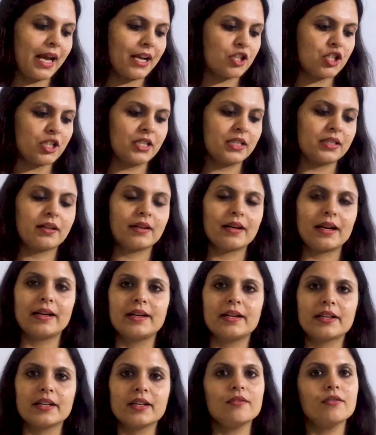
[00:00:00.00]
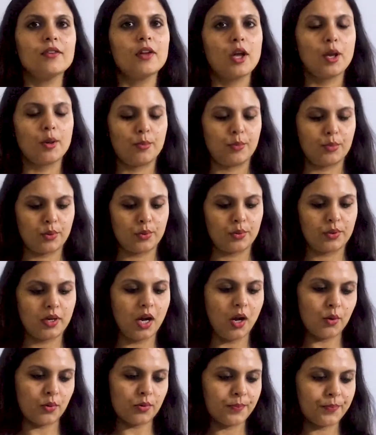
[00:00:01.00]
actually the relative
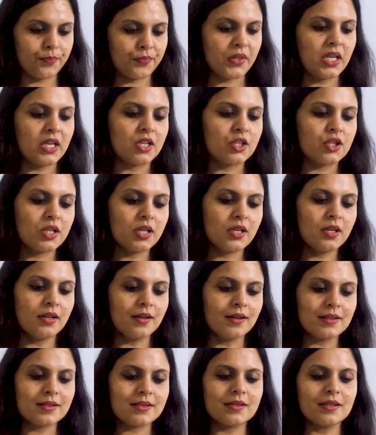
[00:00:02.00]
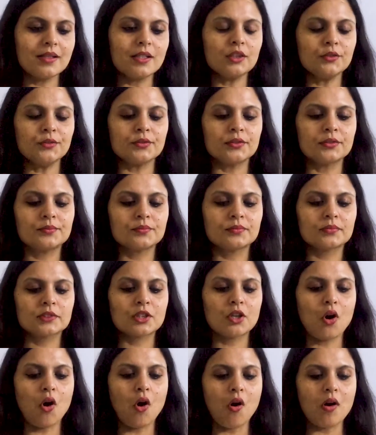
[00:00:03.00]
pronoun. She herself
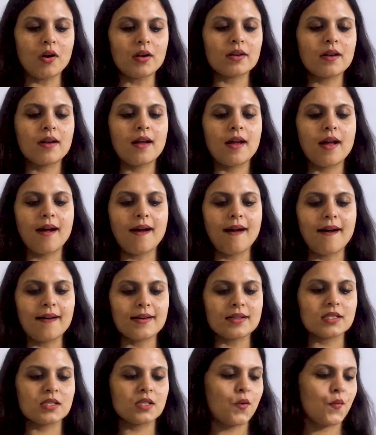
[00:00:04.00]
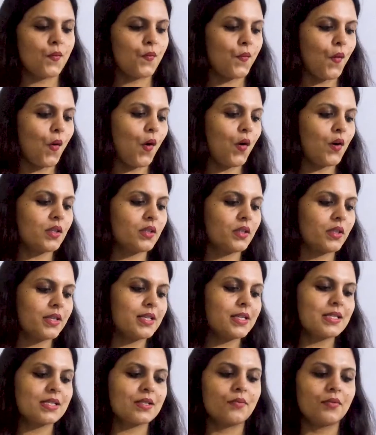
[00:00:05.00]
called us for
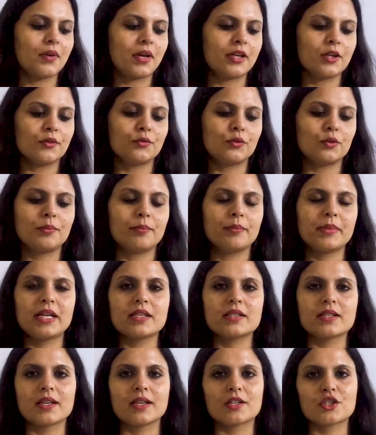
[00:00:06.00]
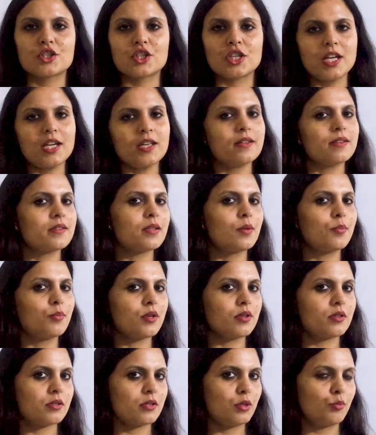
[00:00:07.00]
this wonderful meeting. She is the
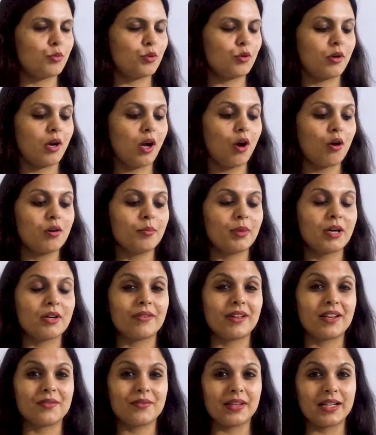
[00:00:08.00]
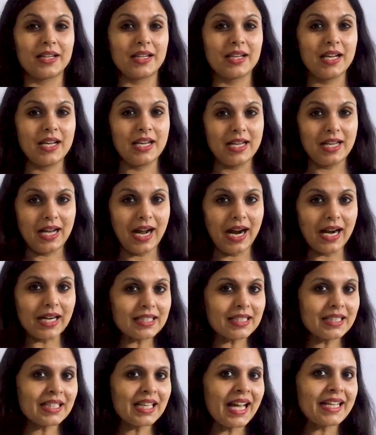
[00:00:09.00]
personal pronoun, but when we
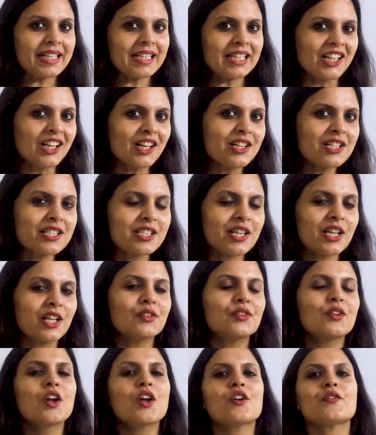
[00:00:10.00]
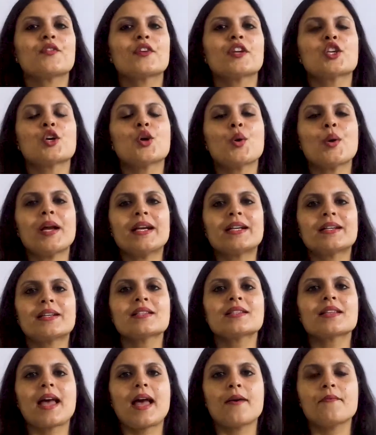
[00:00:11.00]
underline herself, we know it
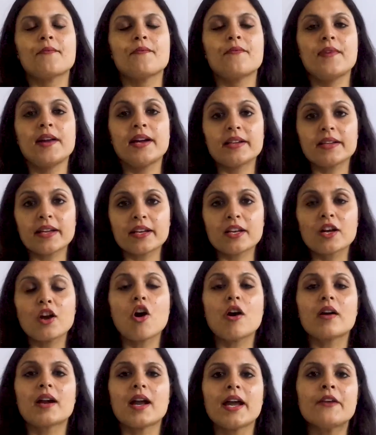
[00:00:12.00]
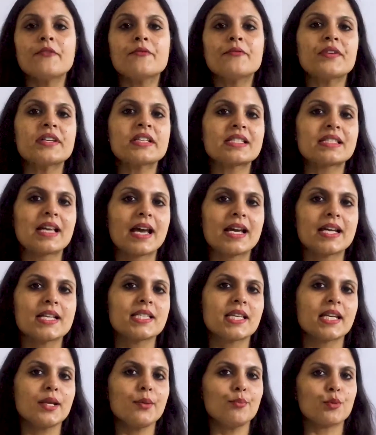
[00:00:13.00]
is emphatic or
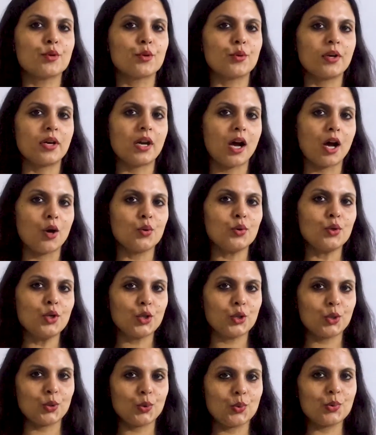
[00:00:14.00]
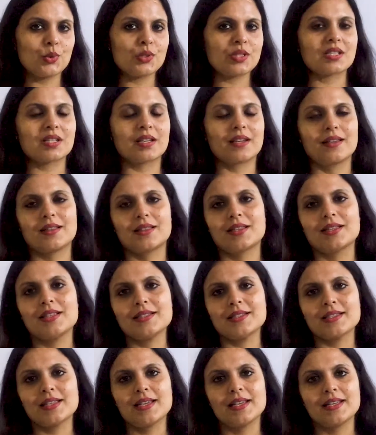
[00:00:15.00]
emphasizing pronoun used in
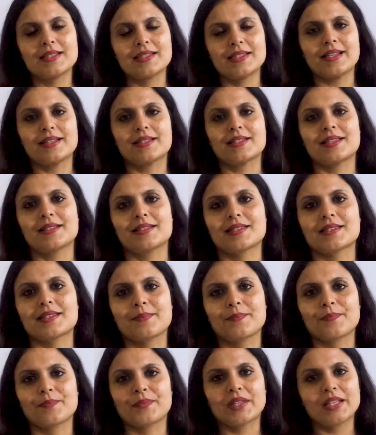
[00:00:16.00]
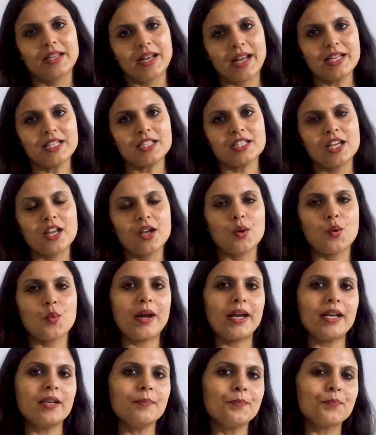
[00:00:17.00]
this sentence, right?
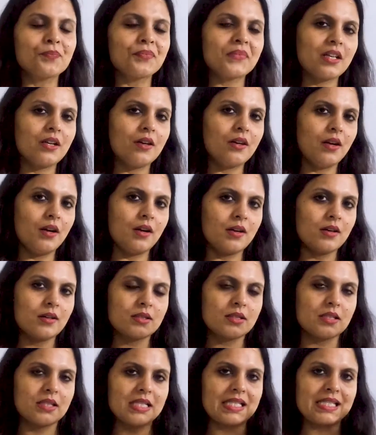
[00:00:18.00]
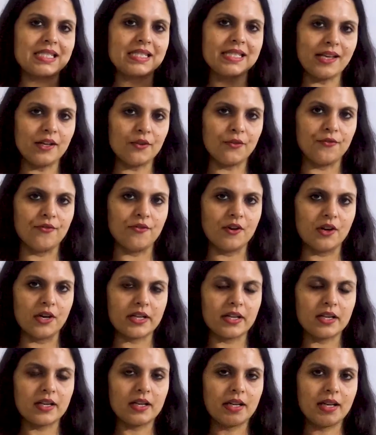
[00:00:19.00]
When this self word,
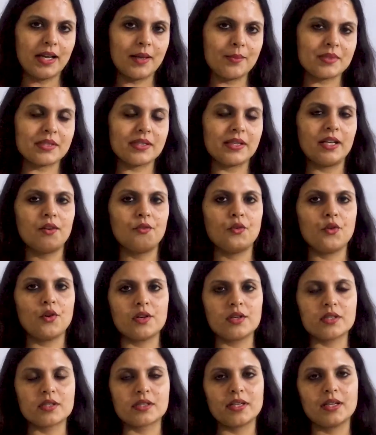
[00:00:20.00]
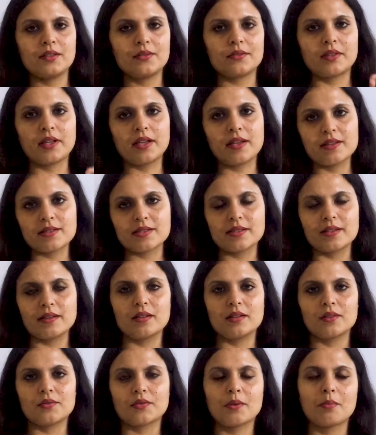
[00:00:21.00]
himself, herself, their
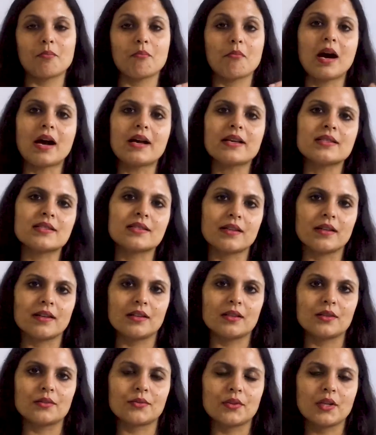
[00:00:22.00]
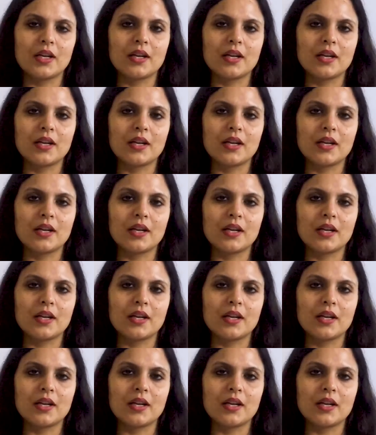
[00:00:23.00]
self, myself,